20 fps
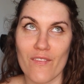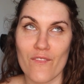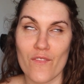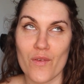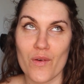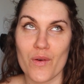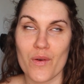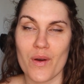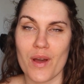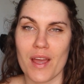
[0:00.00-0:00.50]

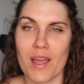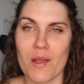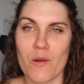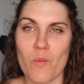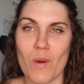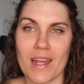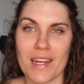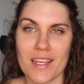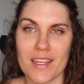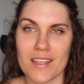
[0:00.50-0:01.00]
for a
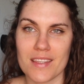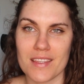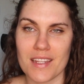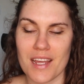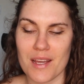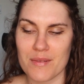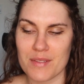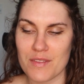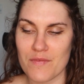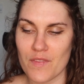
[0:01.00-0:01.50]
wedding that
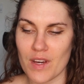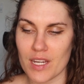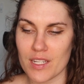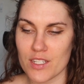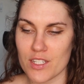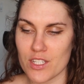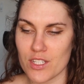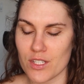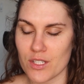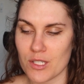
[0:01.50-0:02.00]
I was
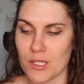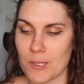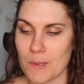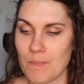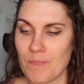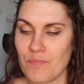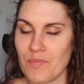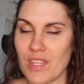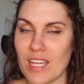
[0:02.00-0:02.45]
invited to.